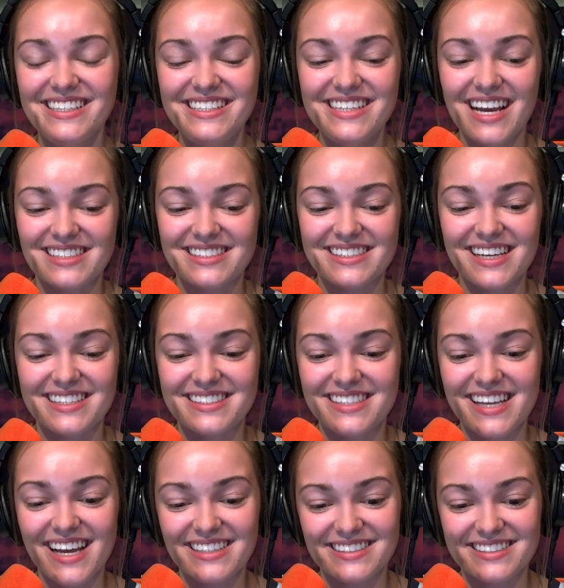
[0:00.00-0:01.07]
Yes, yes,
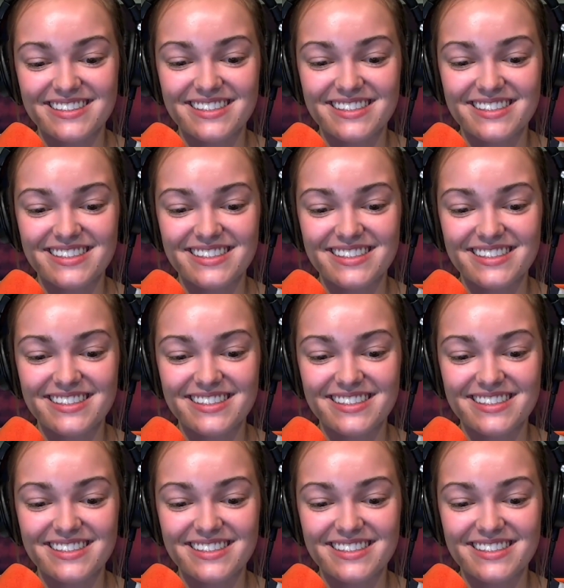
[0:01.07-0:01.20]
yes.